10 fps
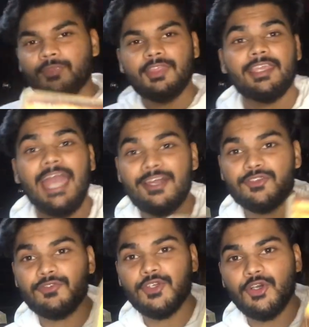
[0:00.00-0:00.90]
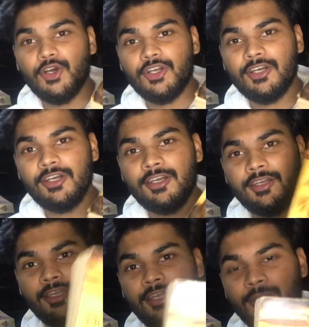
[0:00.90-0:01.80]
The Gangs of New York
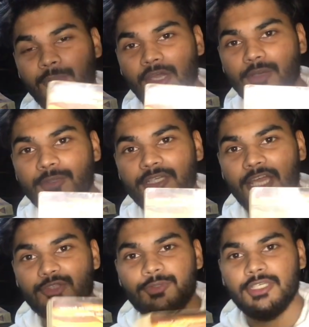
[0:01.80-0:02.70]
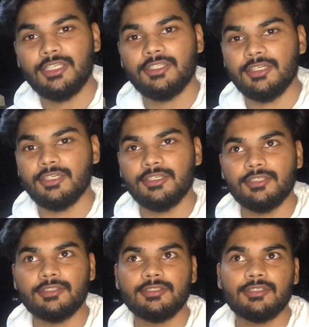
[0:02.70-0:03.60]
by Herbert Ashbury,
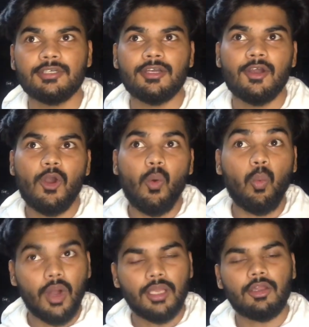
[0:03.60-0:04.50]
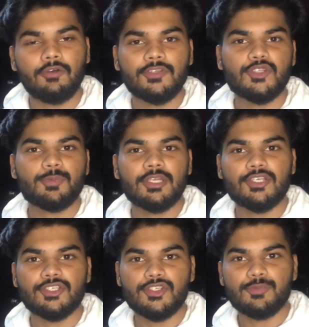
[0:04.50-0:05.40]
the one of the
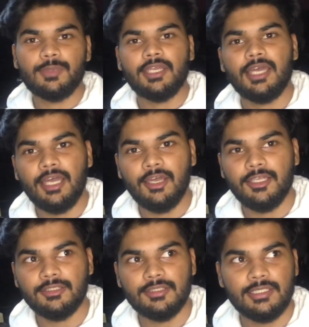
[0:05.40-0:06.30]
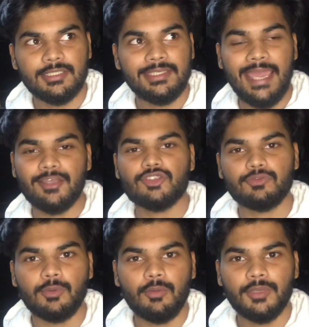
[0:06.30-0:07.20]
inspirations behind Gangs
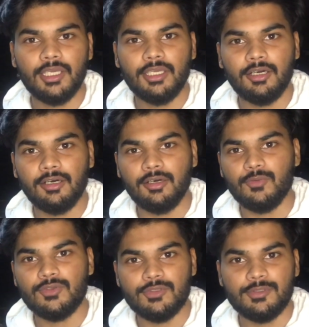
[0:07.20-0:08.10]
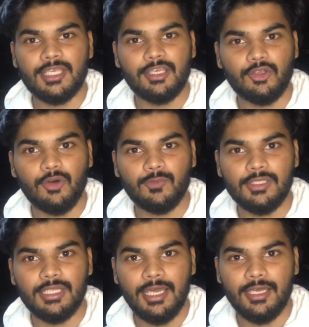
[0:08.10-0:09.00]
of Bombay, which was my second novel
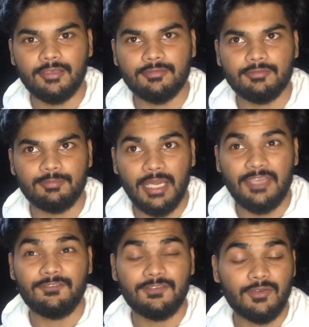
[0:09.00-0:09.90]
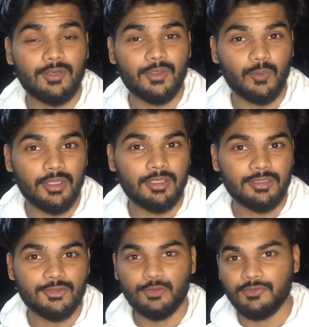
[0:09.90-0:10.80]
and my favorite work
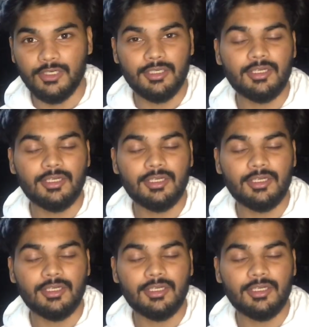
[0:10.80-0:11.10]
so far.